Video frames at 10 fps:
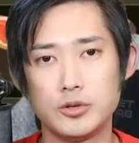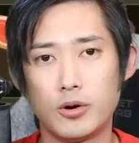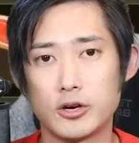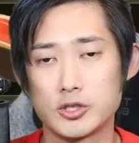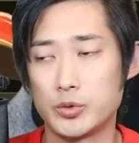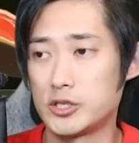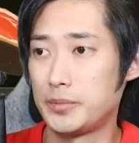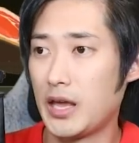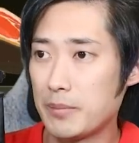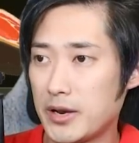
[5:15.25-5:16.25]
to our switch
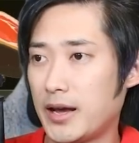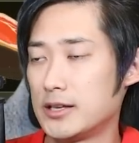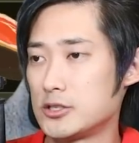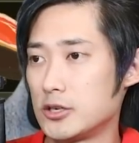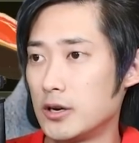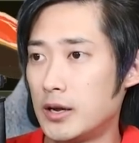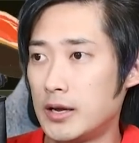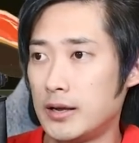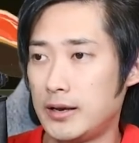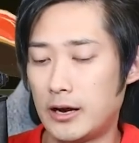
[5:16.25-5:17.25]
up game enhancer.
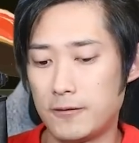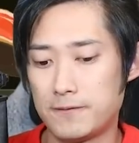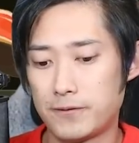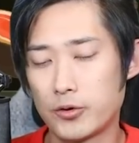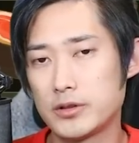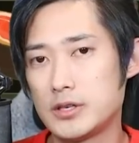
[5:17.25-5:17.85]
Now, for